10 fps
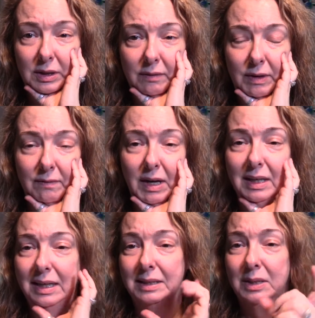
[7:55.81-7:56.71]
If they've got
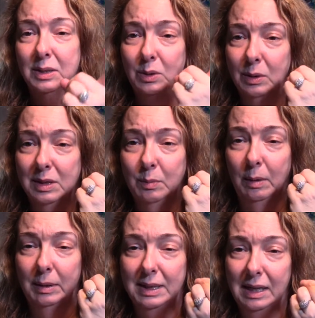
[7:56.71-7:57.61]
an Etsy store, it's
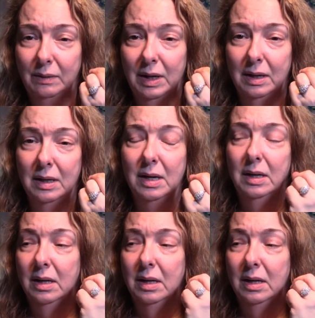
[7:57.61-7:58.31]
probably down there.